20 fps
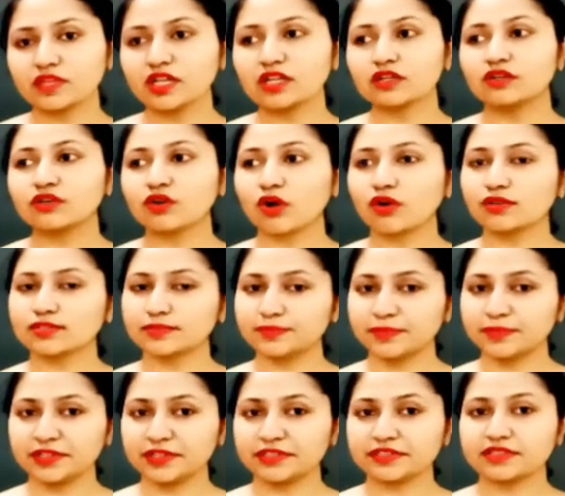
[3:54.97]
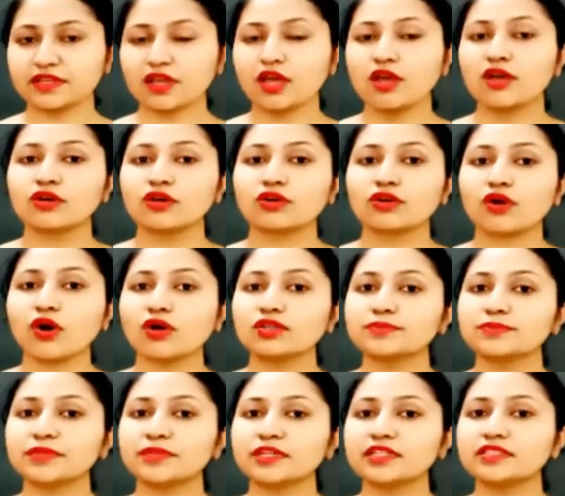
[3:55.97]
cross breeds.
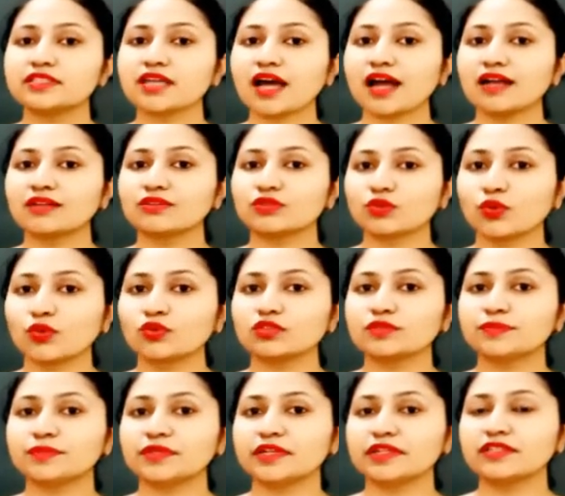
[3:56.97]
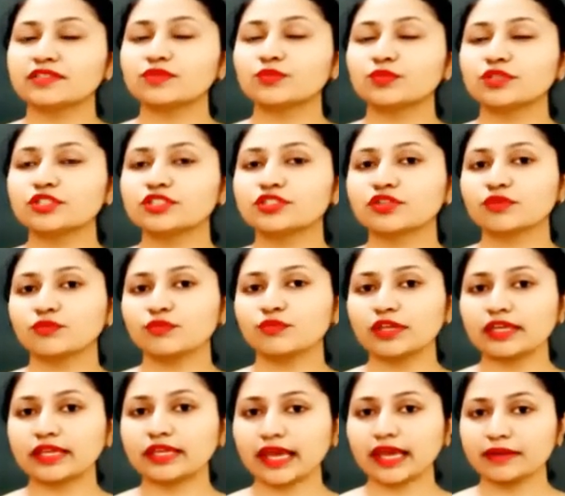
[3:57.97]
Cross breeds are those breeds which
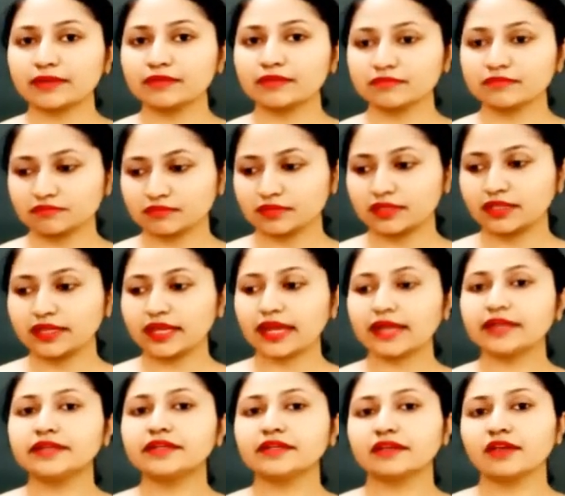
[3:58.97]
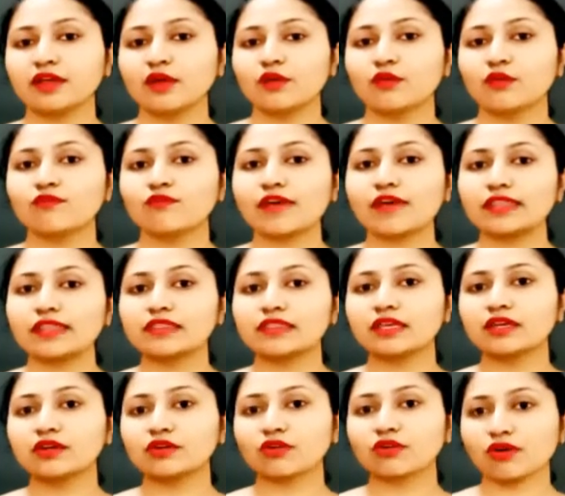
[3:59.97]
we can get when
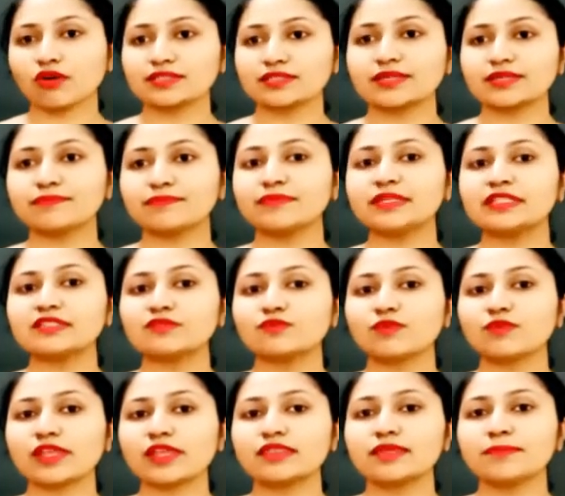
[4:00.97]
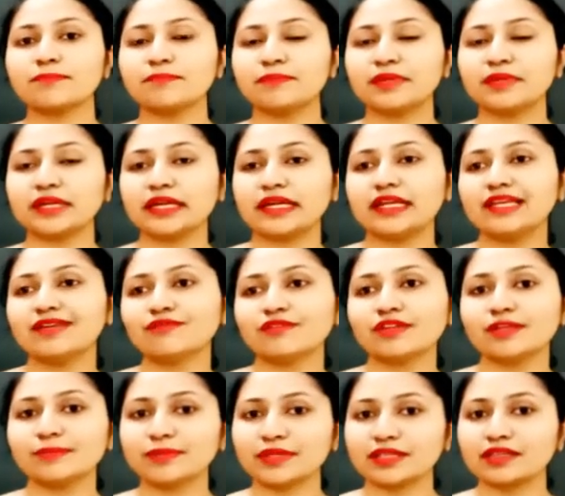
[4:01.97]
the crossing, means when the breeding
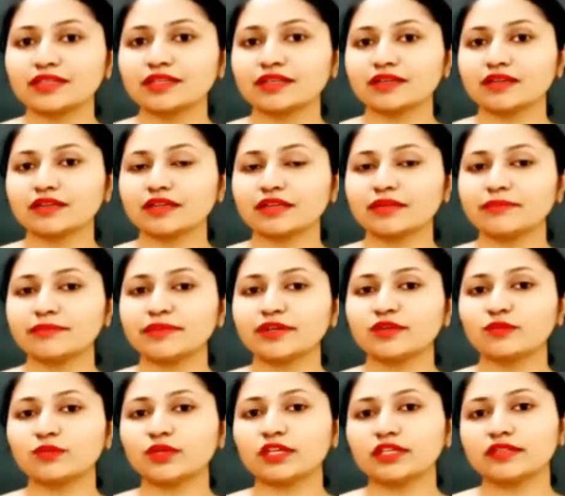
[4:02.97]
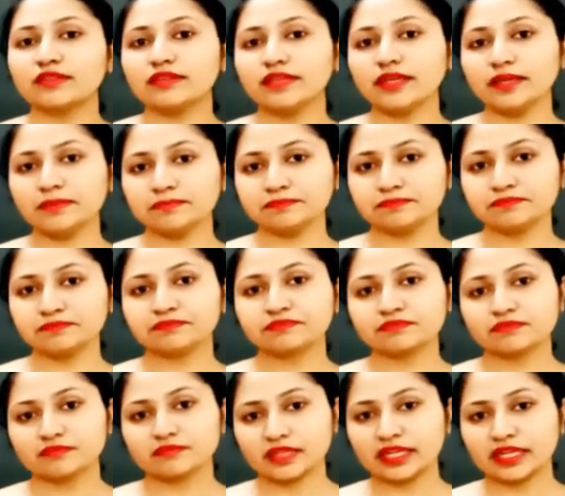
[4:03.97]
will be there in between the
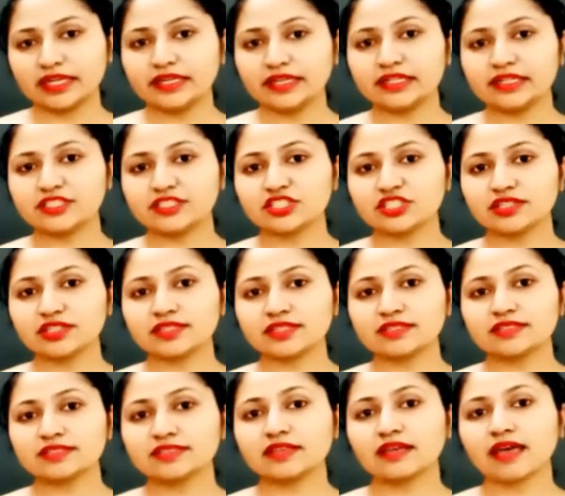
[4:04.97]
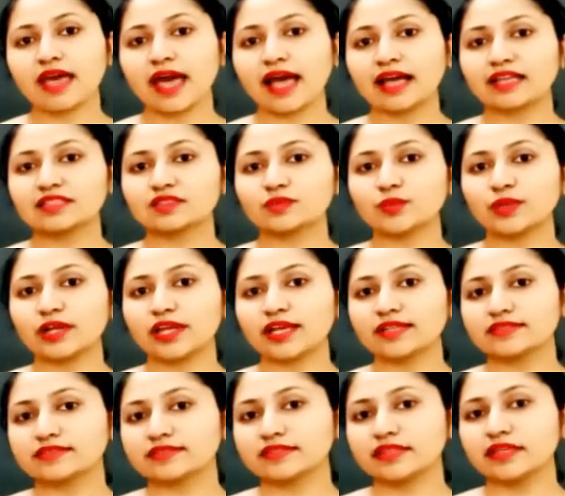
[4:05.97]
indigenous as well
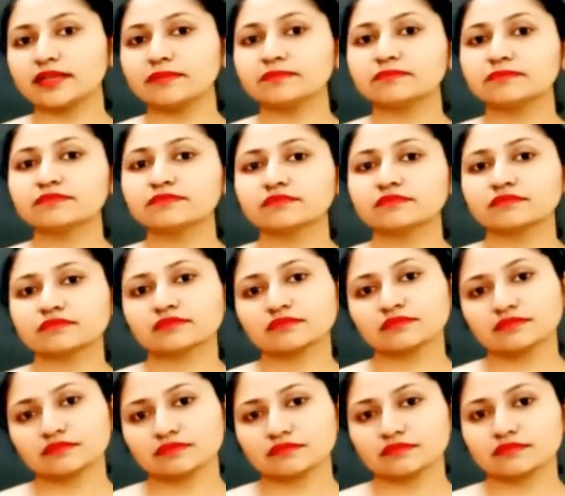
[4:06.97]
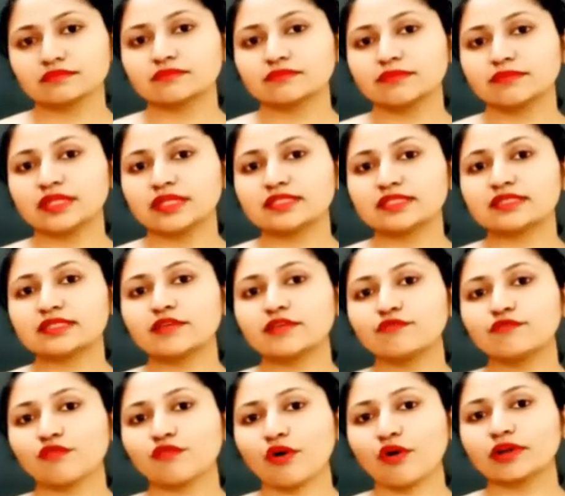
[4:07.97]
as the, means the
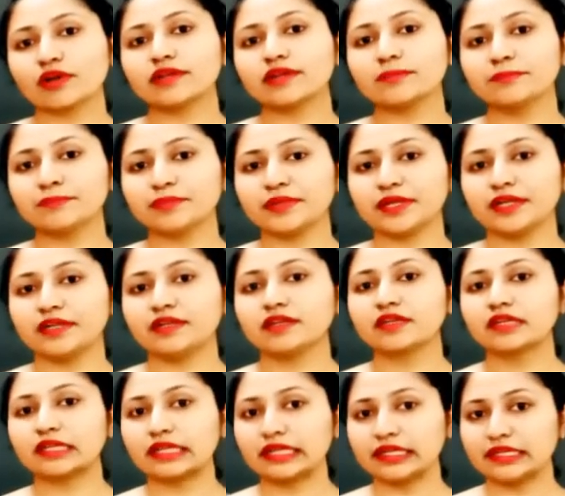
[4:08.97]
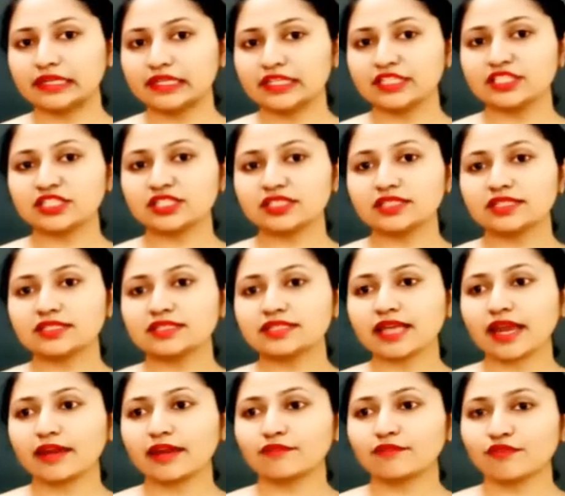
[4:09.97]
foreign breed. Indigenous
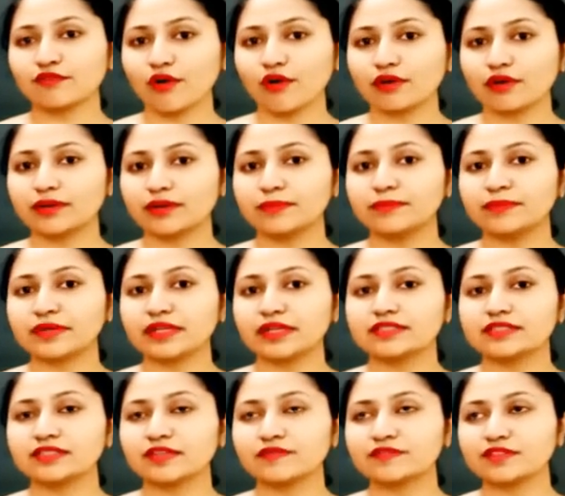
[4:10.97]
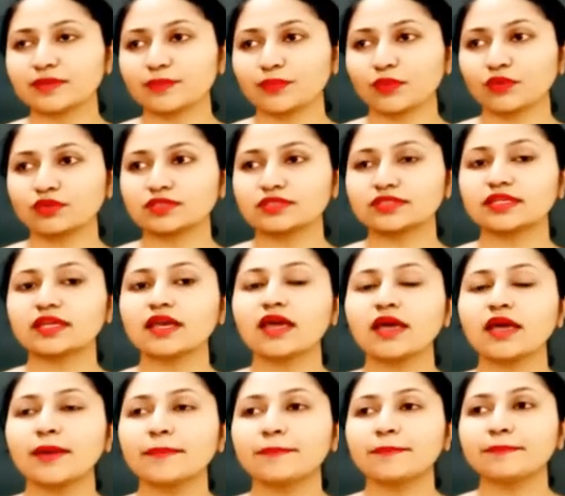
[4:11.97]
and foreign breeds, if suppose the
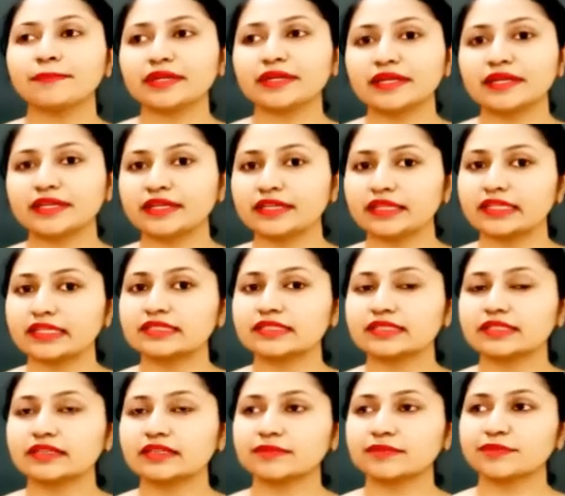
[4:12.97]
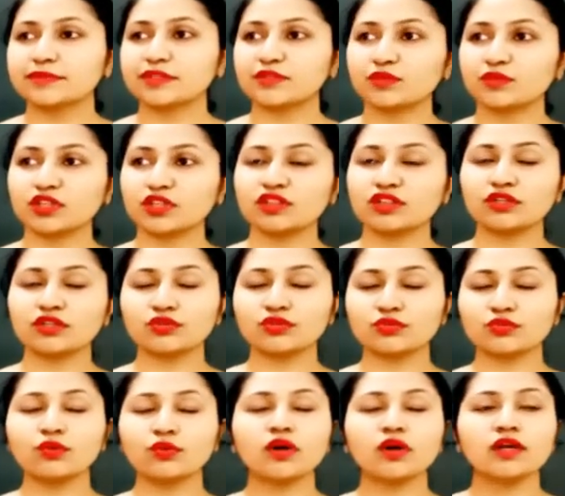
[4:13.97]
breeding is there between the
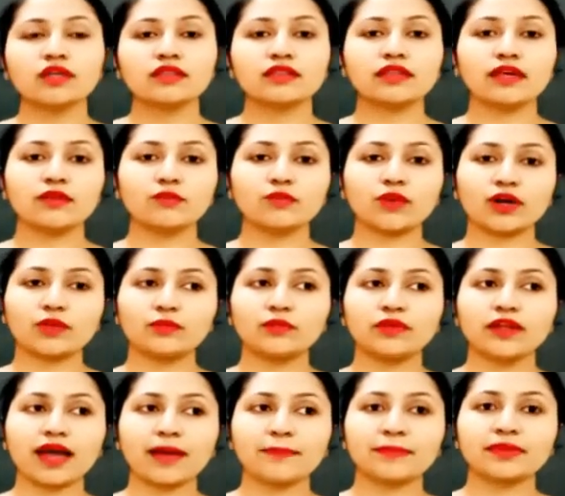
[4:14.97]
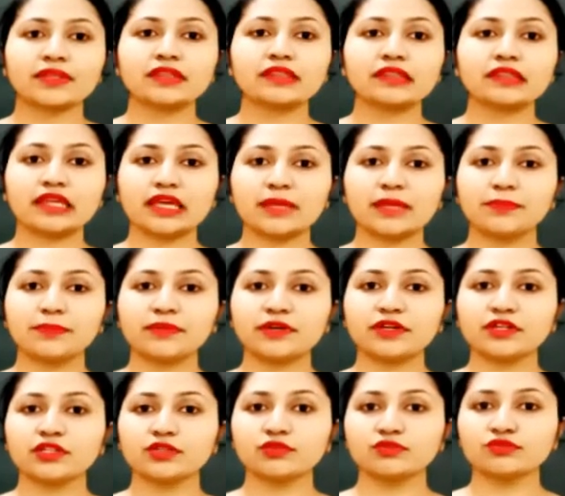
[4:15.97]
two, then what will happen? They
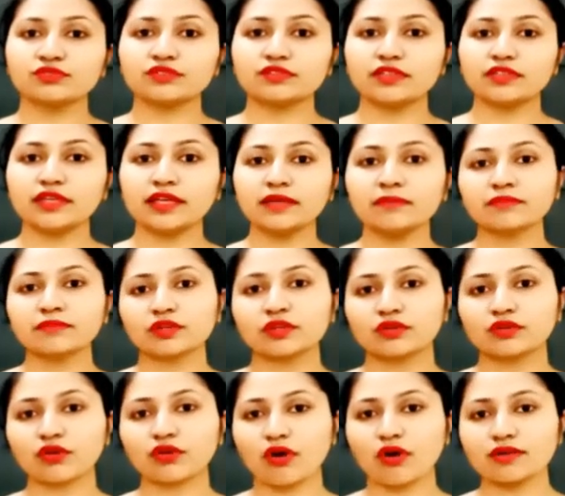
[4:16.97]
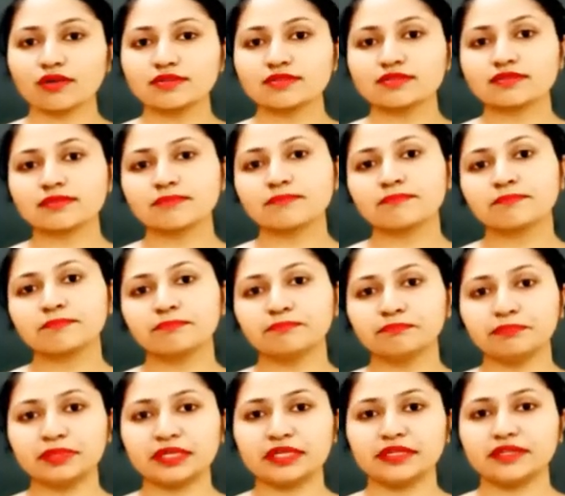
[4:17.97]
produce the cross
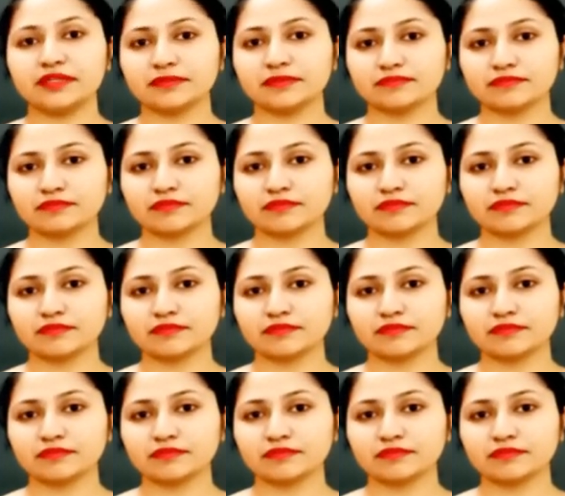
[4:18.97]
breed.